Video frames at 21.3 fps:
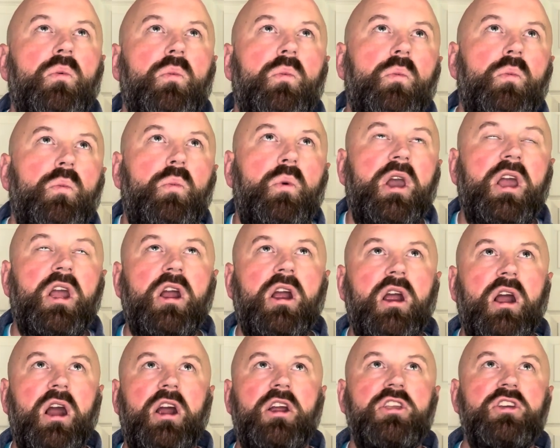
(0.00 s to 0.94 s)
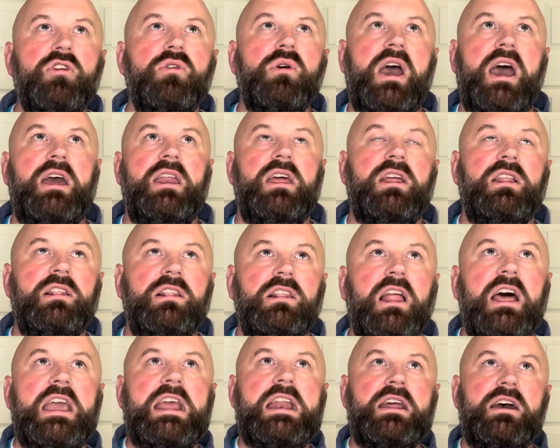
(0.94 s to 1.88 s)
where are you at in
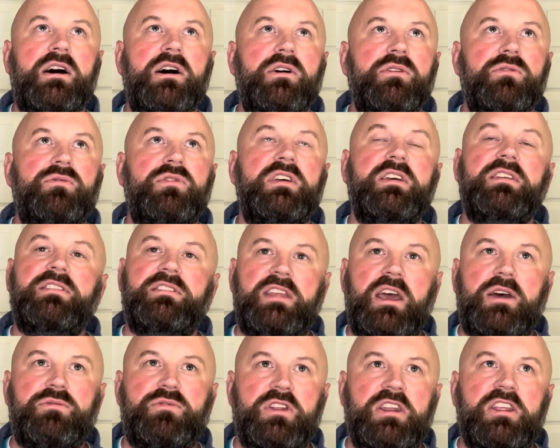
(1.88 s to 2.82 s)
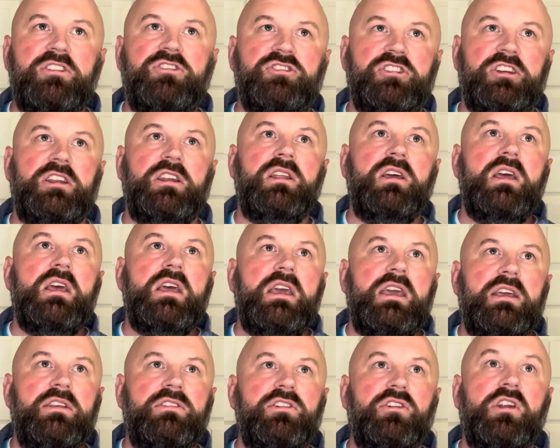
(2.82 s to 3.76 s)
light of this definition?
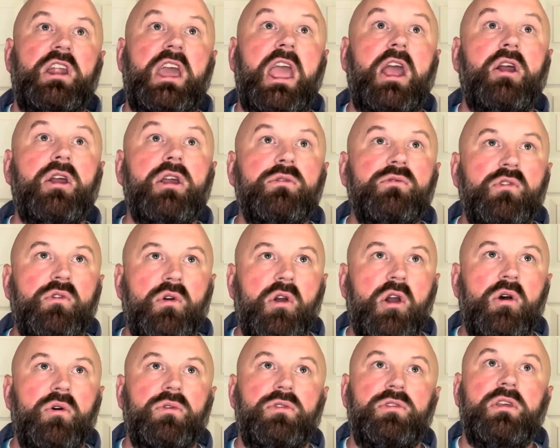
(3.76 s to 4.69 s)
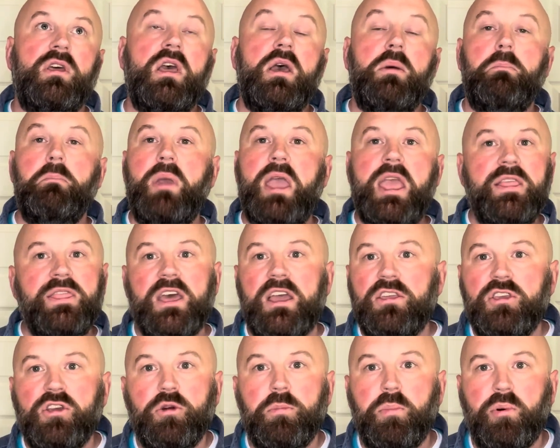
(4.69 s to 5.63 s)
Is there an area of growth? Make
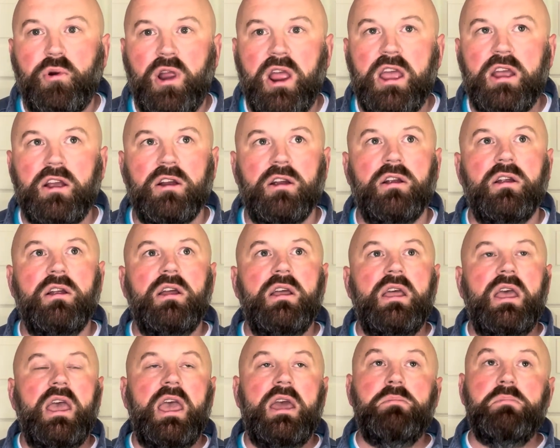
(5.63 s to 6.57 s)
that your prayer. And